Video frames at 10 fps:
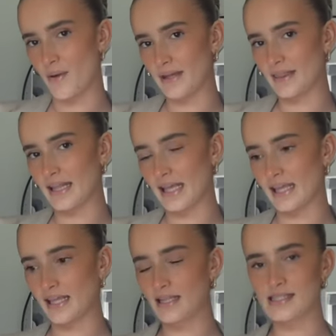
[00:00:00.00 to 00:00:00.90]
in
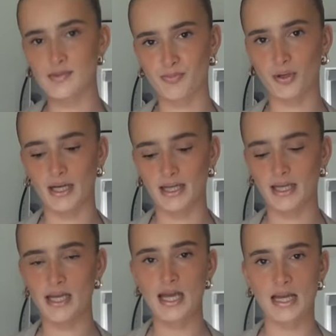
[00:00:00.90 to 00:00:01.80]
the spring
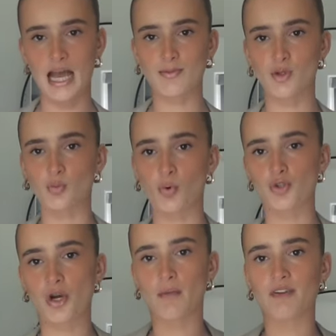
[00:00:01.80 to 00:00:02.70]
capsule
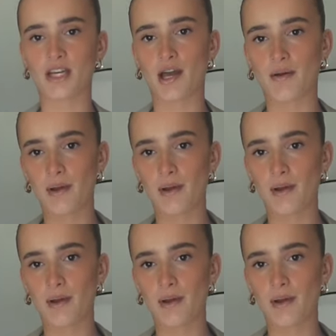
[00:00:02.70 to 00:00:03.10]
wardrobe video.